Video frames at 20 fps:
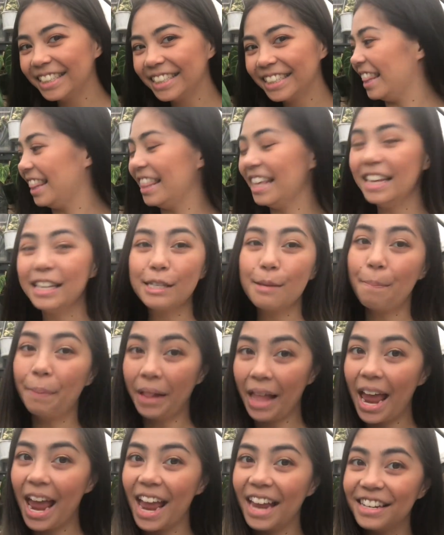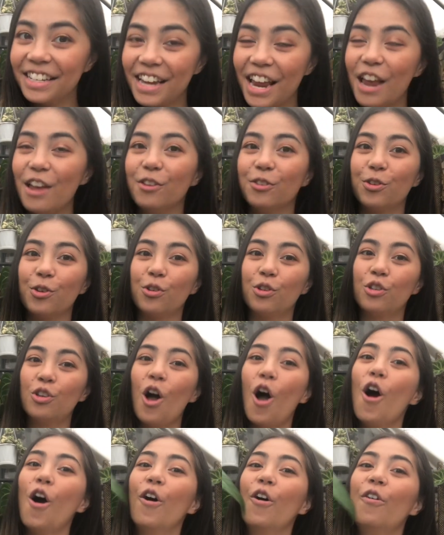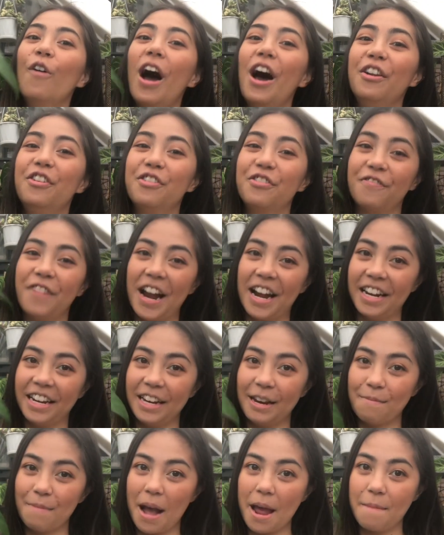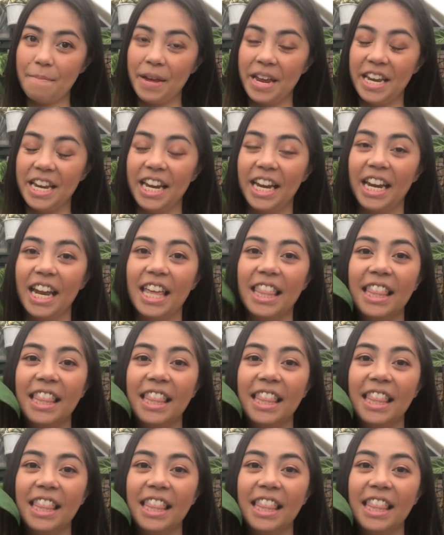This plant is so underrated in my opinion.